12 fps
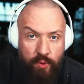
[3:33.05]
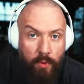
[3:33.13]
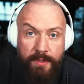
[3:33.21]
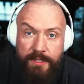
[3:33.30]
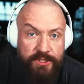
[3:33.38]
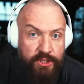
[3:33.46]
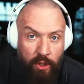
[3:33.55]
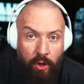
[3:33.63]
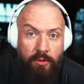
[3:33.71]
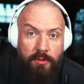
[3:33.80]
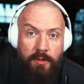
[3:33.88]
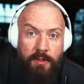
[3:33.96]
woman is
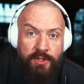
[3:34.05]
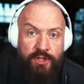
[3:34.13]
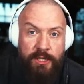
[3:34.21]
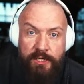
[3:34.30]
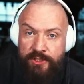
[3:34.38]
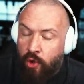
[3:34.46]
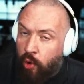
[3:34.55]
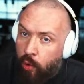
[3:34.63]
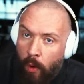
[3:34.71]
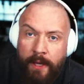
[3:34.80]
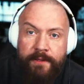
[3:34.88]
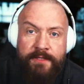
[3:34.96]
young. She is
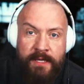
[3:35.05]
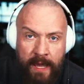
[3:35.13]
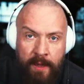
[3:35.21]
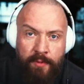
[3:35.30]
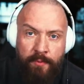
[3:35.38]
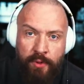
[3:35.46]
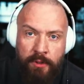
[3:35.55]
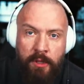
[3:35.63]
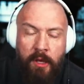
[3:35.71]
quite capable